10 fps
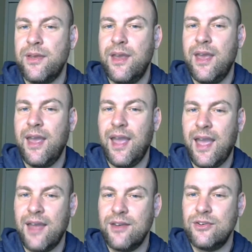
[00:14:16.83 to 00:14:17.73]

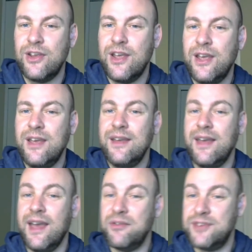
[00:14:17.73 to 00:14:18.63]
and
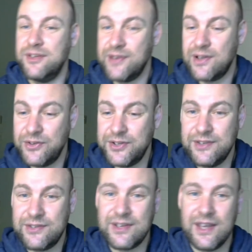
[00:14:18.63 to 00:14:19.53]
have
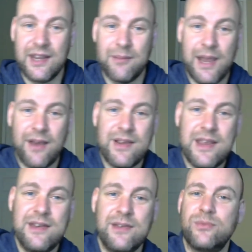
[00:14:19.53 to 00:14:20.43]
difficulties getting
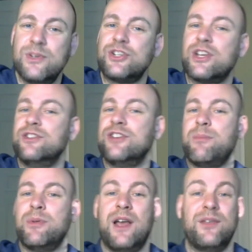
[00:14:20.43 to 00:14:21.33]
married, which can
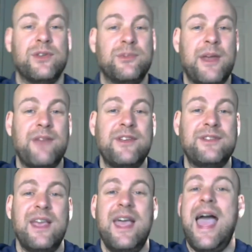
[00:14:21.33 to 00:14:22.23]
jeopardize one's
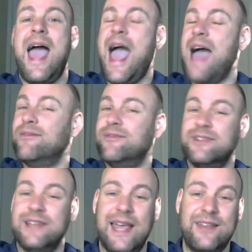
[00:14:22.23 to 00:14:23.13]
benefits, have
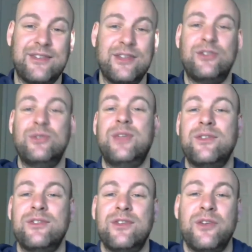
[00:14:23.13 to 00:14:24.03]
less than
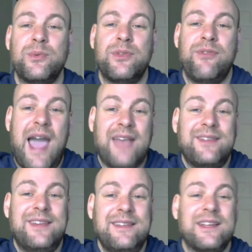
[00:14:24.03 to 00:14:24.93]
$2,000 worth of
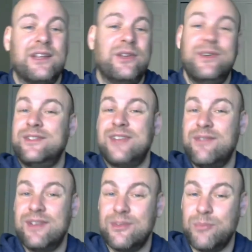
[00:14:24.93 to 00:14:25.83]
assets, including
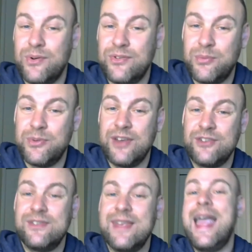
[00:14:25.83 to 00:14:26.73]
savings and personal
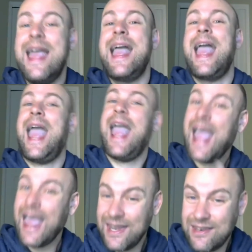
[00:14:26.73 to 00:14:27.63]
possessions,
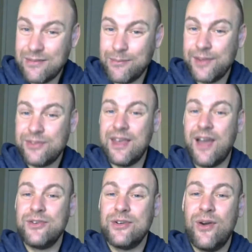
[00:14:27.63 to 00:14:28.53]
and must
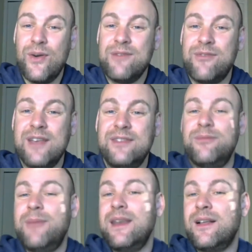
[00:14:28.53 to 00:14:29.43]
undergo invasive
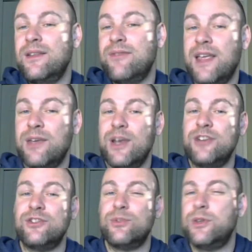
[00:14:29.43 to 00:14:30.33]
medical
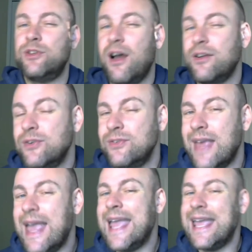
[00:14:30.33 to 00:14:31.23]
evaluations with doctors
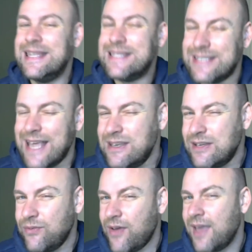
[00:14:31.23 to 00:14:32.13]

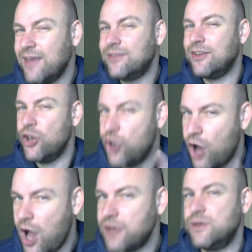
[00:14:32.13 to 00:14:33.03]
incentivized
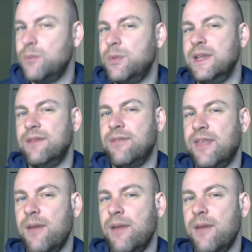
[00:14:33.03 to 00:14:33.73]
not to believe them.